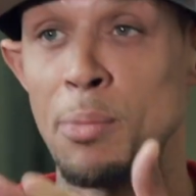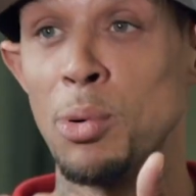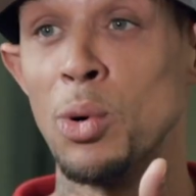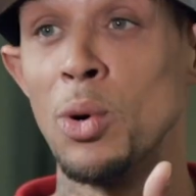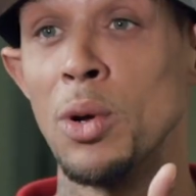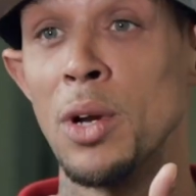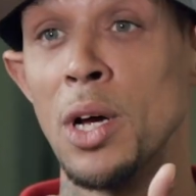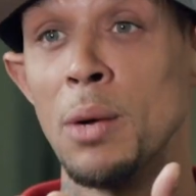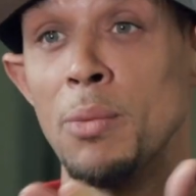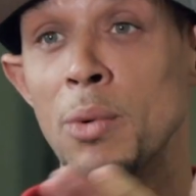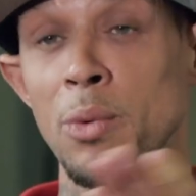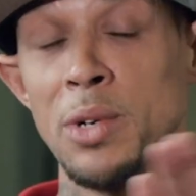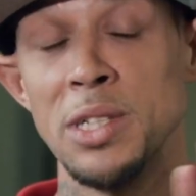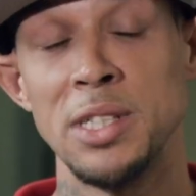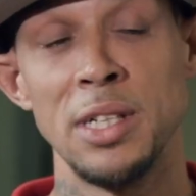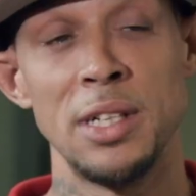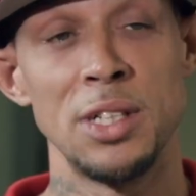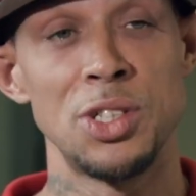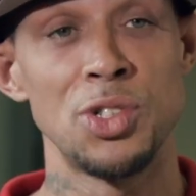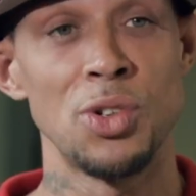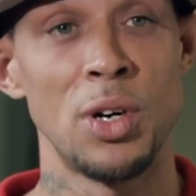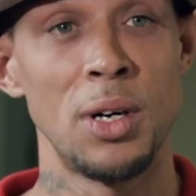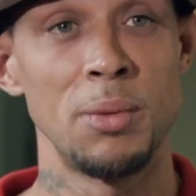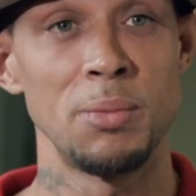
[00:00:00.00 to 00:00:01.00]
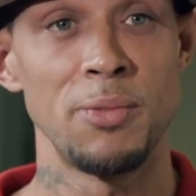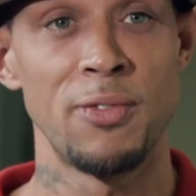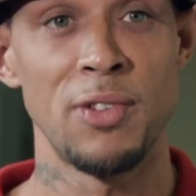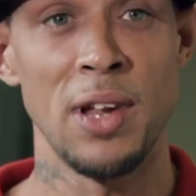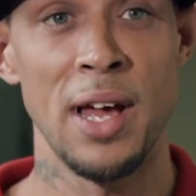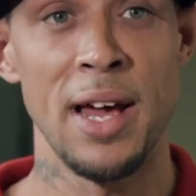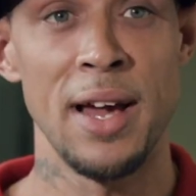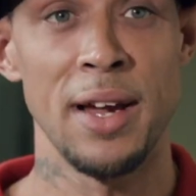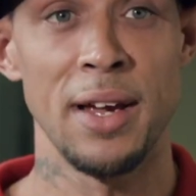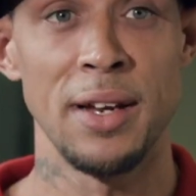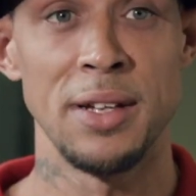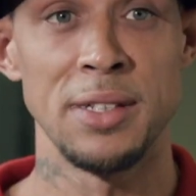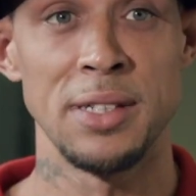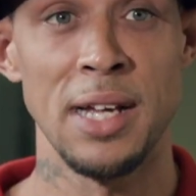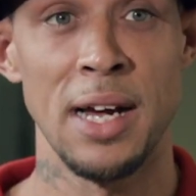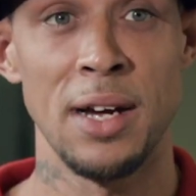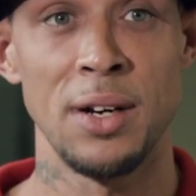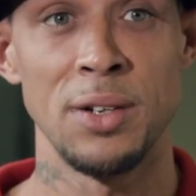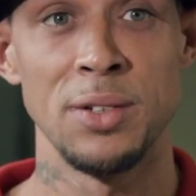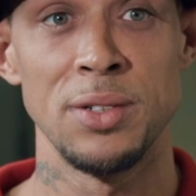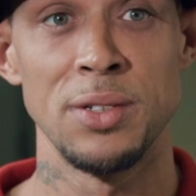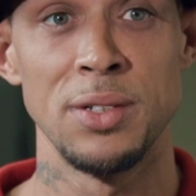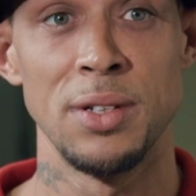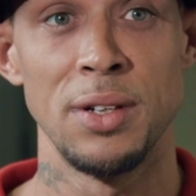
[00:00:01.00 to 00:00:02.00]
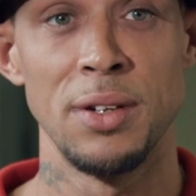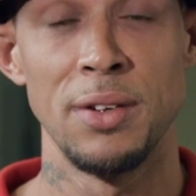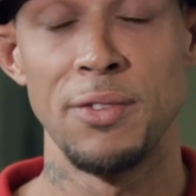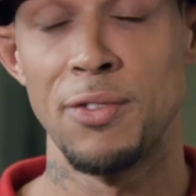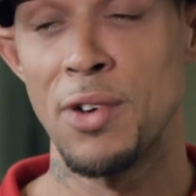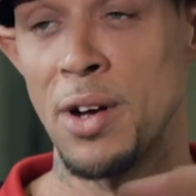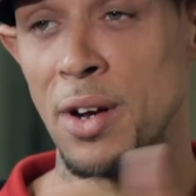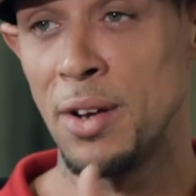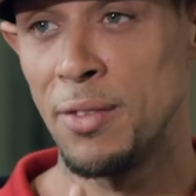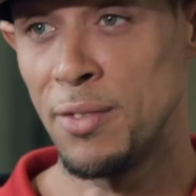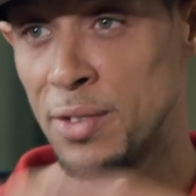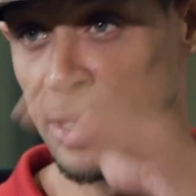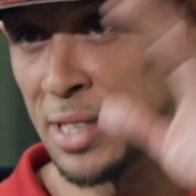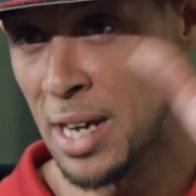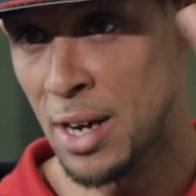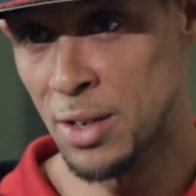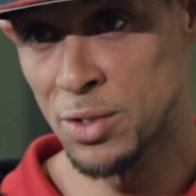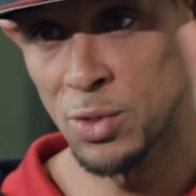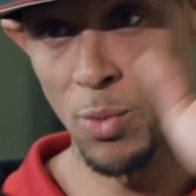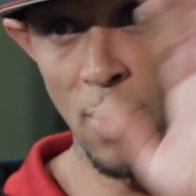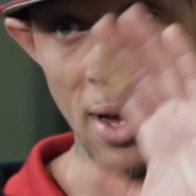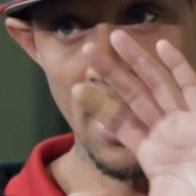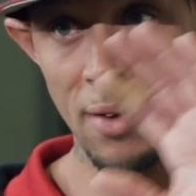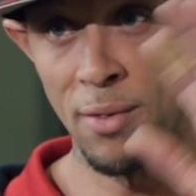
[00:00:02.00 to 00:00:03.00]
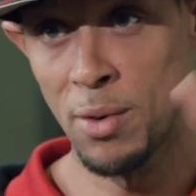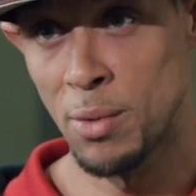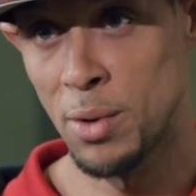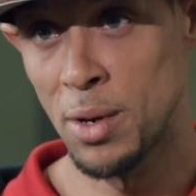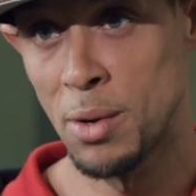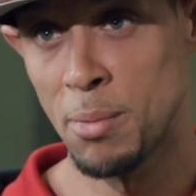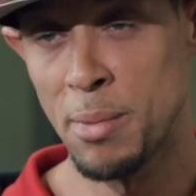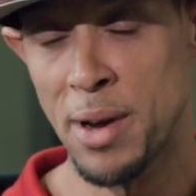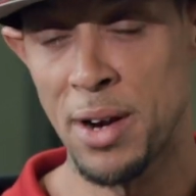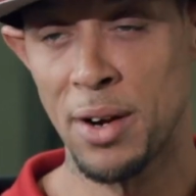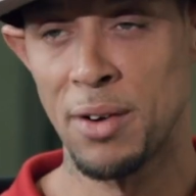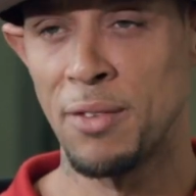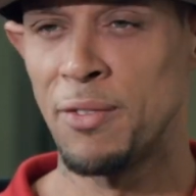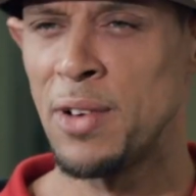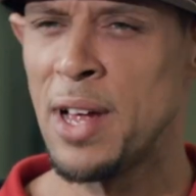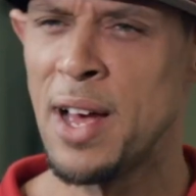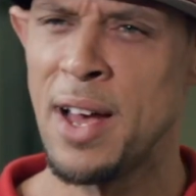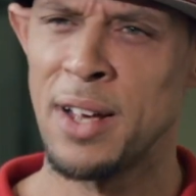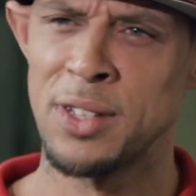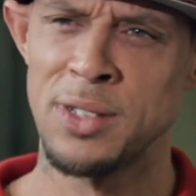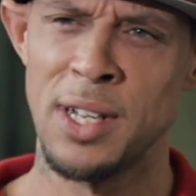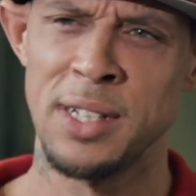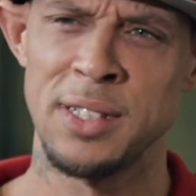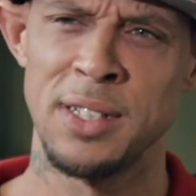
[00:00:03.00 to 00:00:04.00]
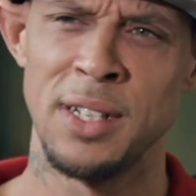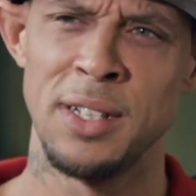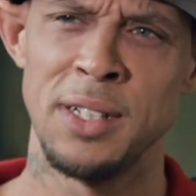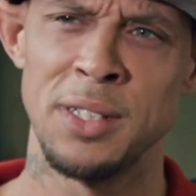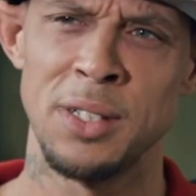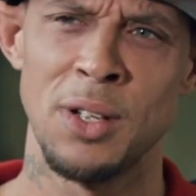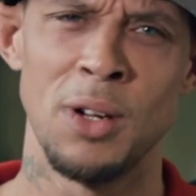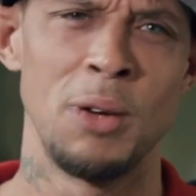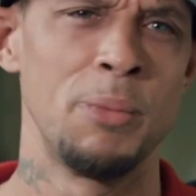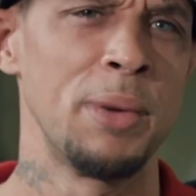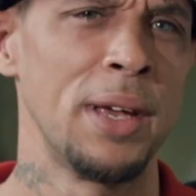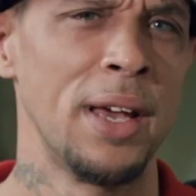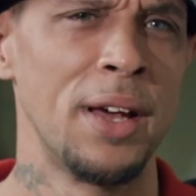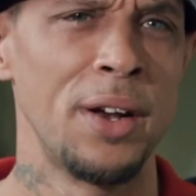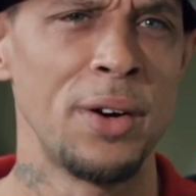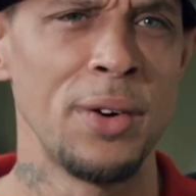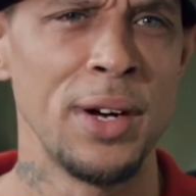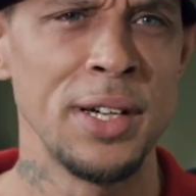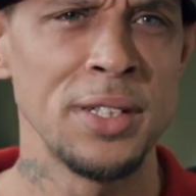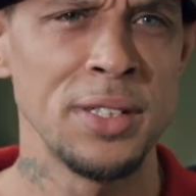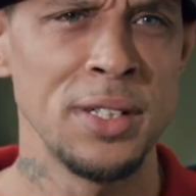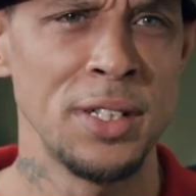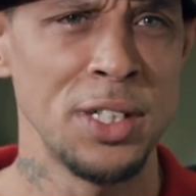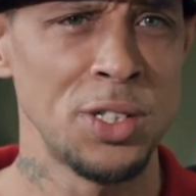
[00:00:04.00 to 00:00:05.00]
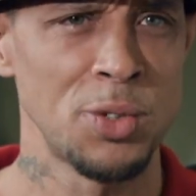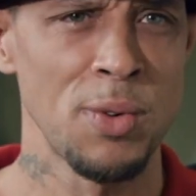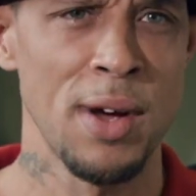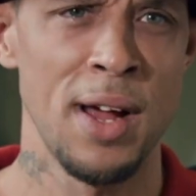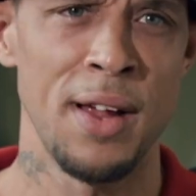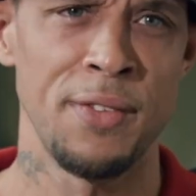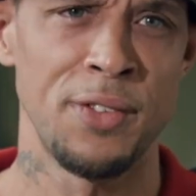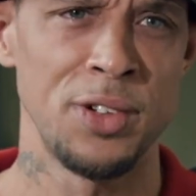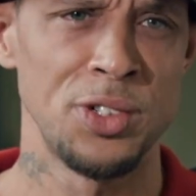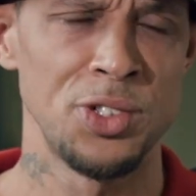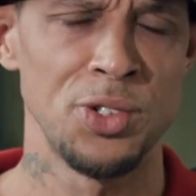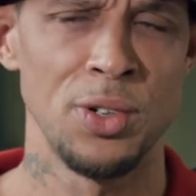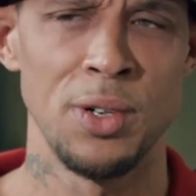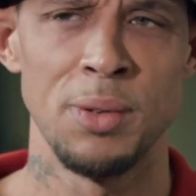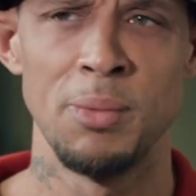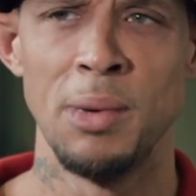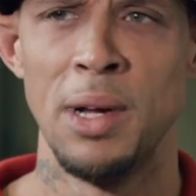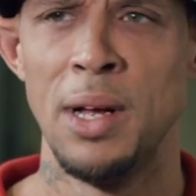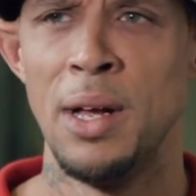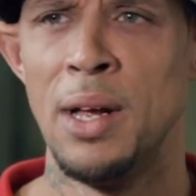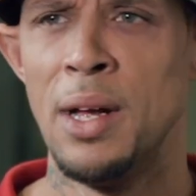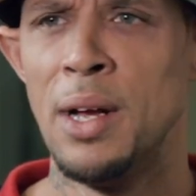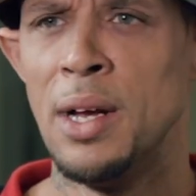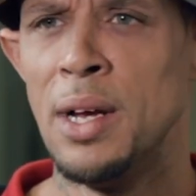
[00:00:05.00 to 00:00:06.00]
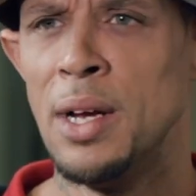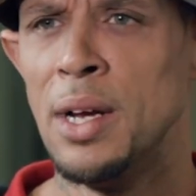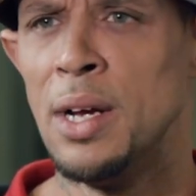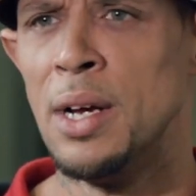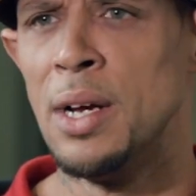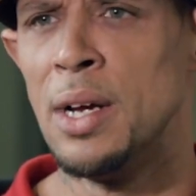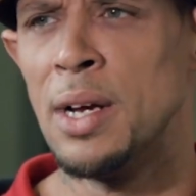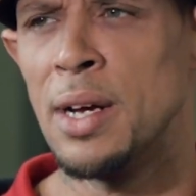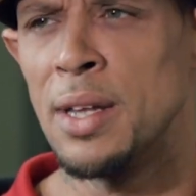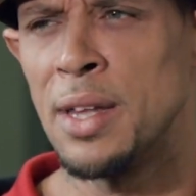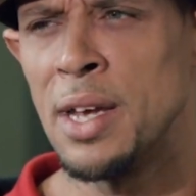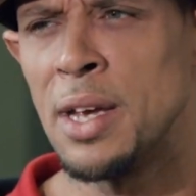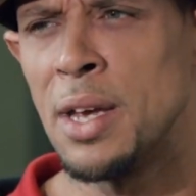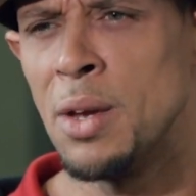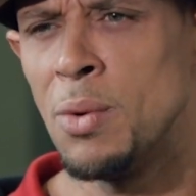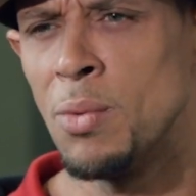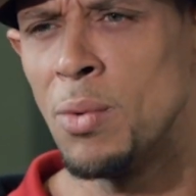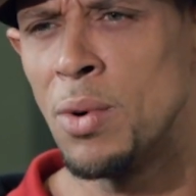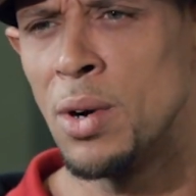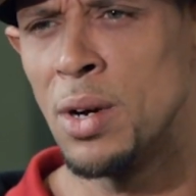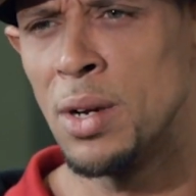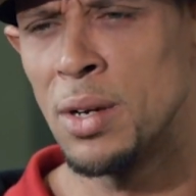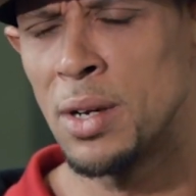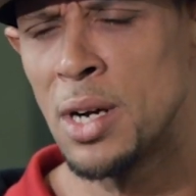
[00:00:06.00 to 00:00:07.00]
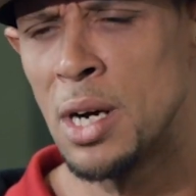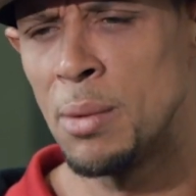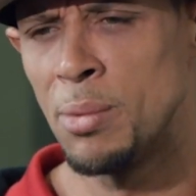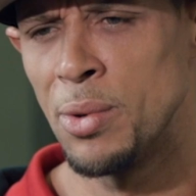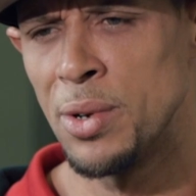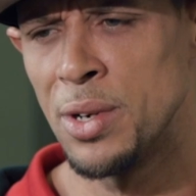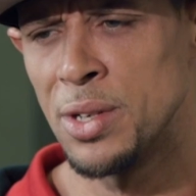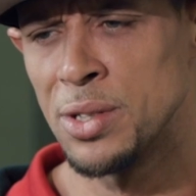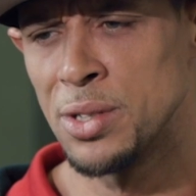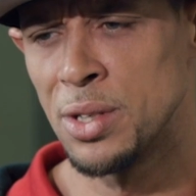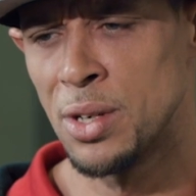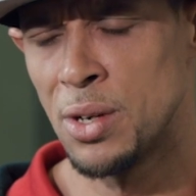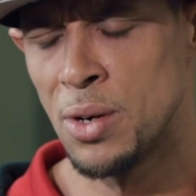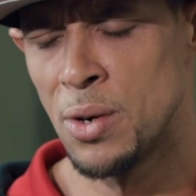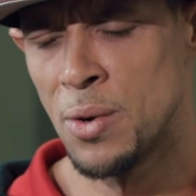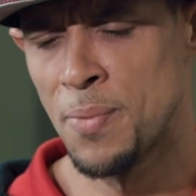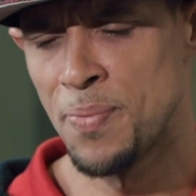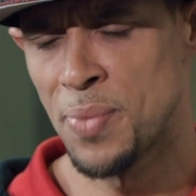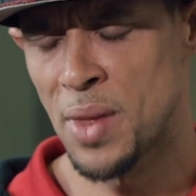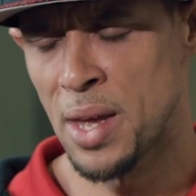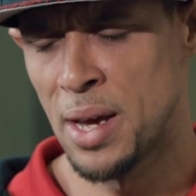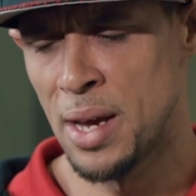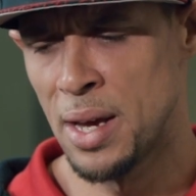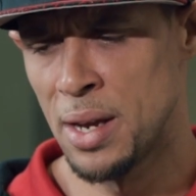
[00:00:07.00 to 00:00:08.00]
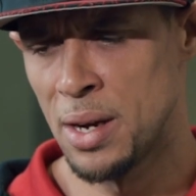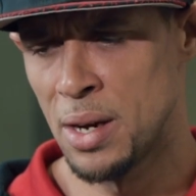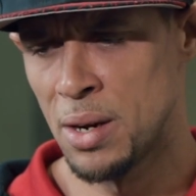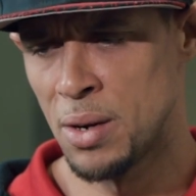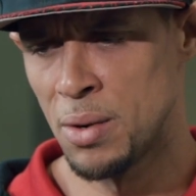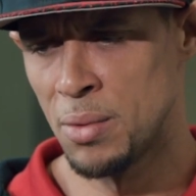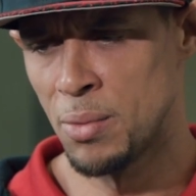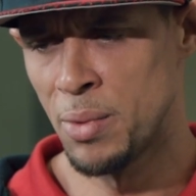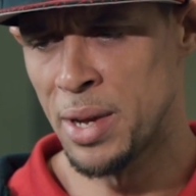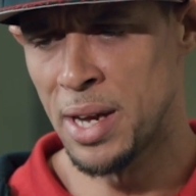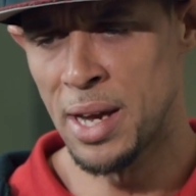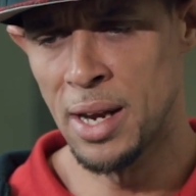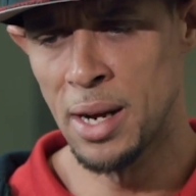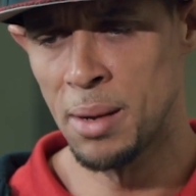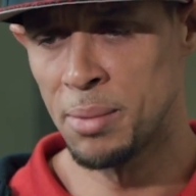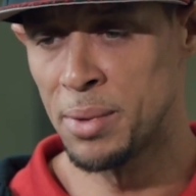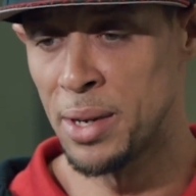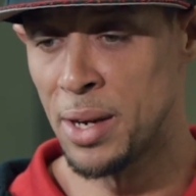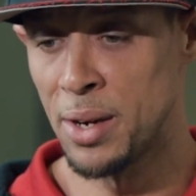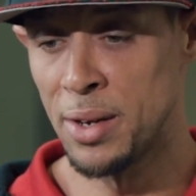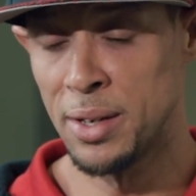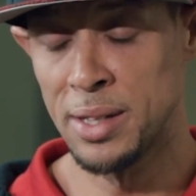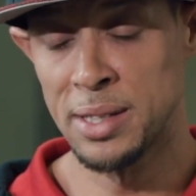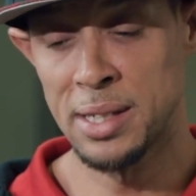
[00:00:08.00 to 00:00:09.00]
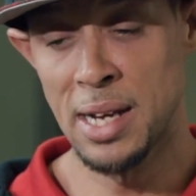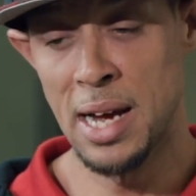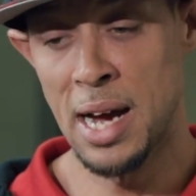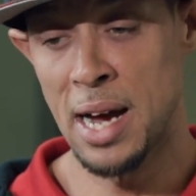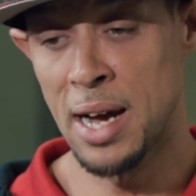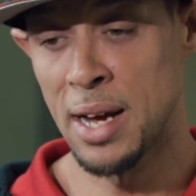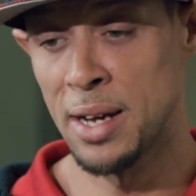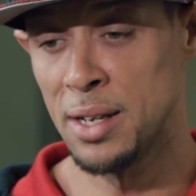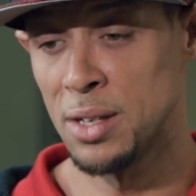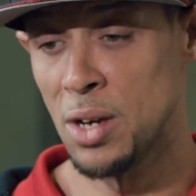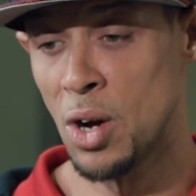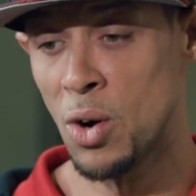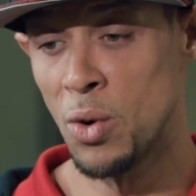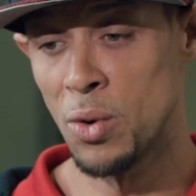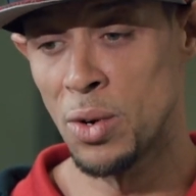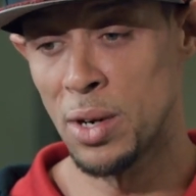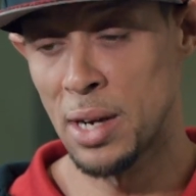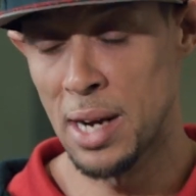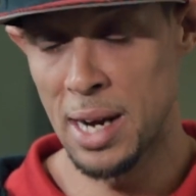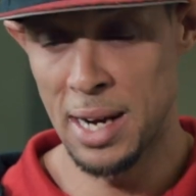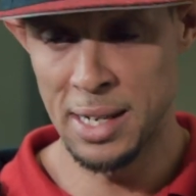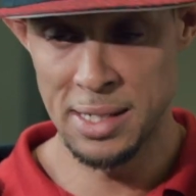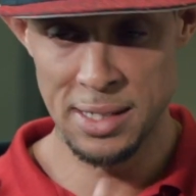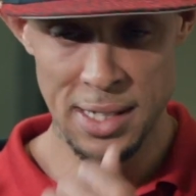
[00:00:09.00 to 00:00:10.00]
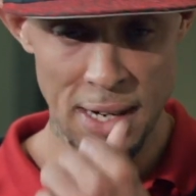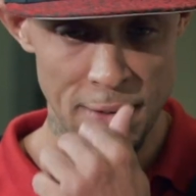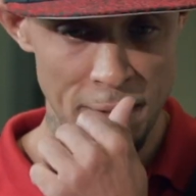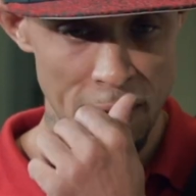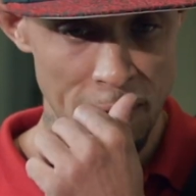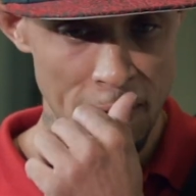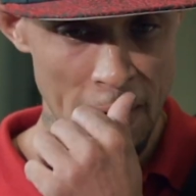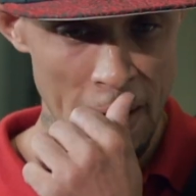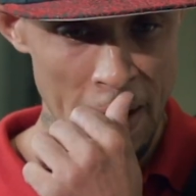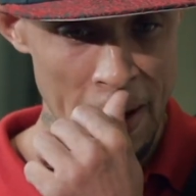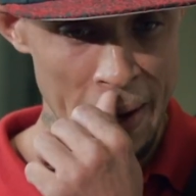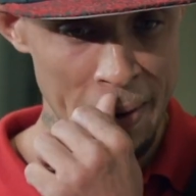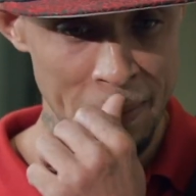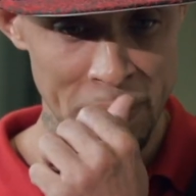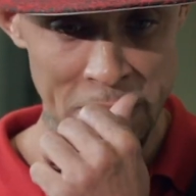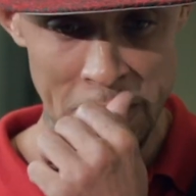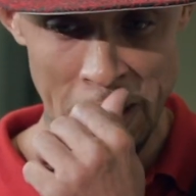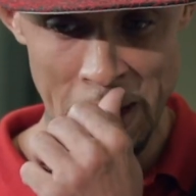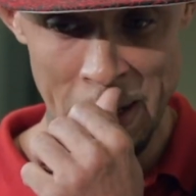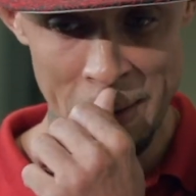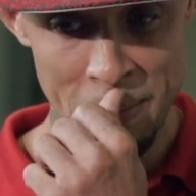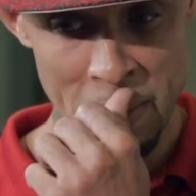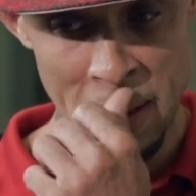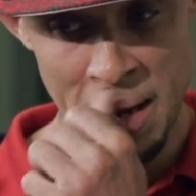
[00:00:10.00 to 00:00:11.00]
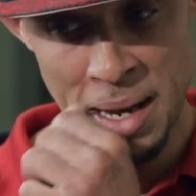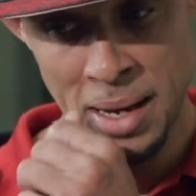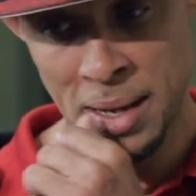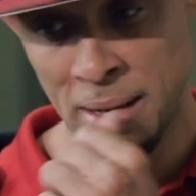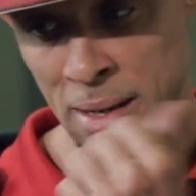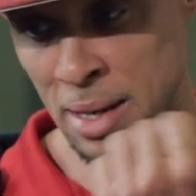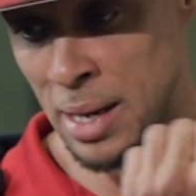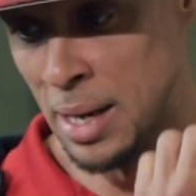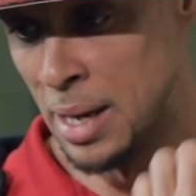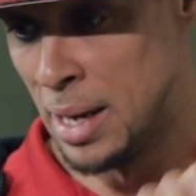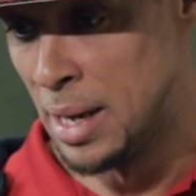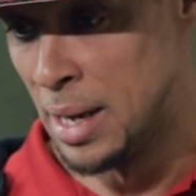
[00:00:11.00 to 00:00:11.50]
pulled up and we see the Trump flag in his house, front of his house, waving with American flag. So I said, it's gonna be interesting. This right after Trump. I think he won a couple years ago. And um, we get up there, and this guy, older guy, 75, is like, man,